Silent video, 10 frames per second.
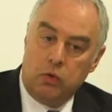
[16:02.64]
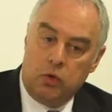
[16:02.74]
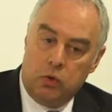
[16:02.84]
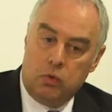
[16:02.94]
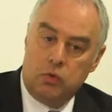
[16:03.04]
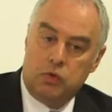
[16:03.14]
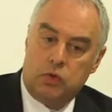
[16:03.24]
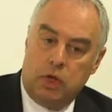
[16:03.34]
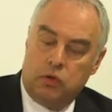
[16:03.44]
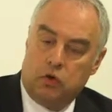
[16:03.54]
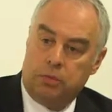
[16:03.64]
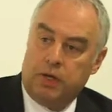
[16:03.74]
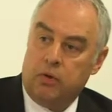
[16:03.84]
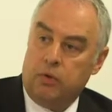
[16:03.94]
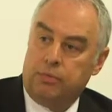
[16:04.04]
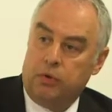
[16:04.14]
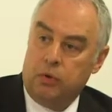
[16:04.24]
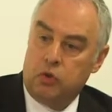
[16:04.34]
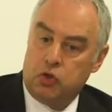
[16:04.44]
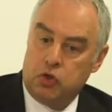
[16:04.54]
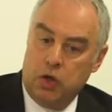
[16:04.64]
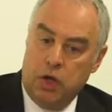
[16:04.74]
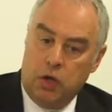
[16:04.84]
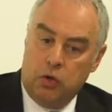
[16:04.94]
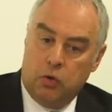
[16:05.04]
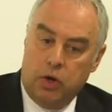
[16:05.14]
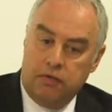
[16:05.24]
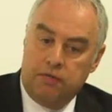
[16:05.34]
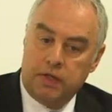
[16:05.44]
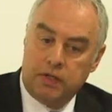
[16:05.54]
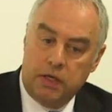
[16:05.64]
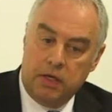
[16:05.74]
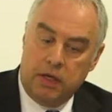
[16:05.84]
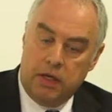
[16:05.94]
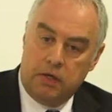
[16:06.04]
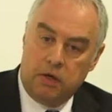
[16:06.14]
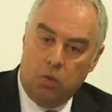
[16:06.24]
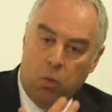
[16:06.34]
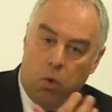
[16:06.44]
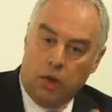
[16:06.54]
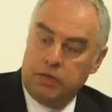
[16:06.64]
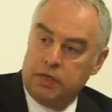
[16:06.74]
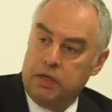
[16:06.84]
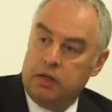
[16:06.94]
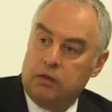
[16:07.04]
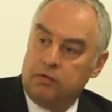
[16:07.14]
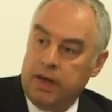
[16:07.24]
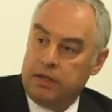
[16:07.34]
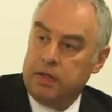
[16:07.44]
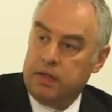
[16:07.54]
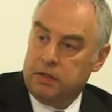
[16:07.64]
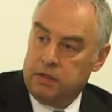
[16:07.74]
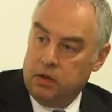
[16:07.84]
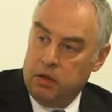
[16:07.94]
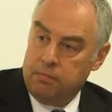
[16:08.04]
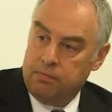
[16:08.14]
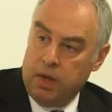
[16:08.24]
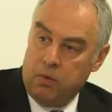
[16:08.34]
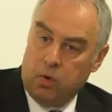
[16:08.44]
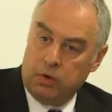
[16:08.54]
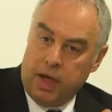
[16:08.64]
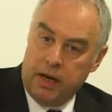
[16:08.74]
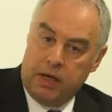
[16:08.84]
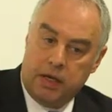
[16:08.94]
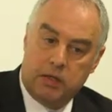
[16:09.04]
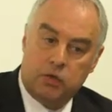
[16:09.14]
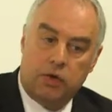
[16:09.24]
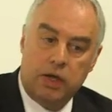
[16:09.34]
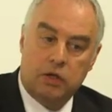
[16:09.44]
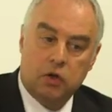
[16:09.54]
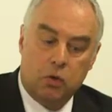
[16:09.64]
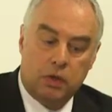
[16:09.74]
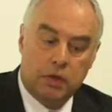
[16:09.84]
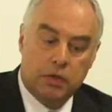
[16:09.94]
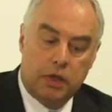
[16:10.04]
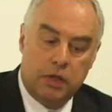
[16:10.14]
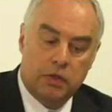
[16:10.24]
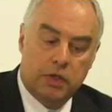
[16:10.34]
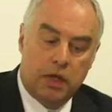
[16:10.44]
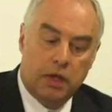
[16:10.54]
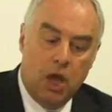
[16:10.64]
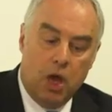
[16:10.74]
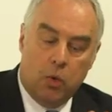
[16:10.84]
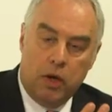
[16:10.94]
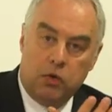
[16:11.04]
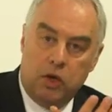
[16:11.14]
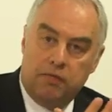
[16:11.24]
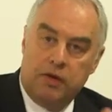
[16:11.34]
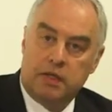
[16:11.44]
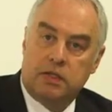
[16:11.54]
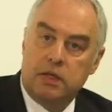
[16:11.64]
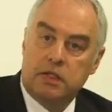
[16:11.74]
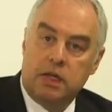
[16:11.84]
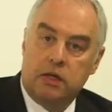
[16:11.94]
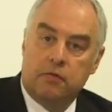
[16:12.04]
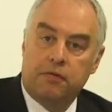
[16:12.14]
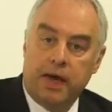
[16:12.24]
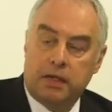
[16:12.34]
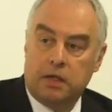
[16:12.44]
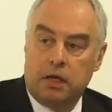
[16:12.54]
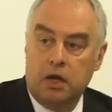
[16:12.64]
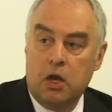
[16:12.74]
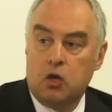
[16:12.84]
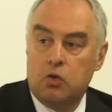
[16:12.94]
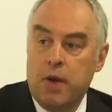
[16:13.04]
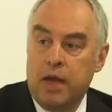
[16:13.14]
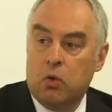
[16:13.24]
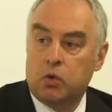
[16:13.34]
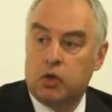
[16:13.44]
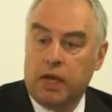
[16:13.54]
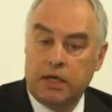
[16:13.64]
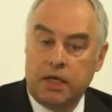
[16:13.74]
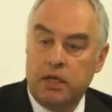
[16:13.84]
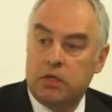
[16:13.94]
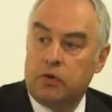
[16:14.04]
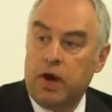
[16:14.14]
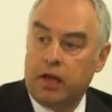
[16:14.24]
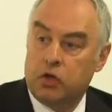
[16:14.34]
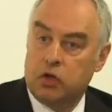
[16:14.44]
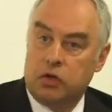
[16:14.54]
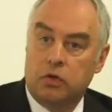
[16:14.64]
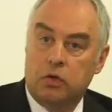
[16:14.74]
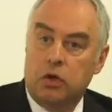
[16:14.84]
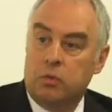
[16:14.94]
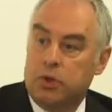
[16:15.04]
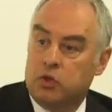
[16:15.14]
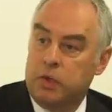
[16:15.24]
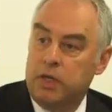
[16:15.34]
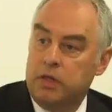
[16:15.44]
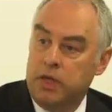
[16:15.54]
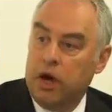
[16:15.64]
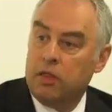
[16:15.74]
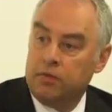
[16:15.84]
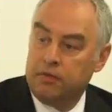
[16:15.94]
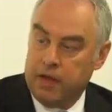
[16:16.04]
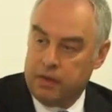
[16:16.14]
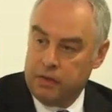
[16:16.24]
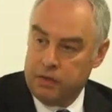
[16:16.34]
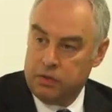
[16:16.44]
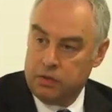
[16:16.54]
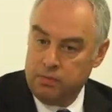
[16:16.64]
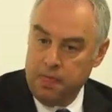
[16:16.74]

use a top-down approach, you are investing in one single factor at a time. And what Aniket has already told us is that when you invest in a single factor, you may also get interaction between the other factors.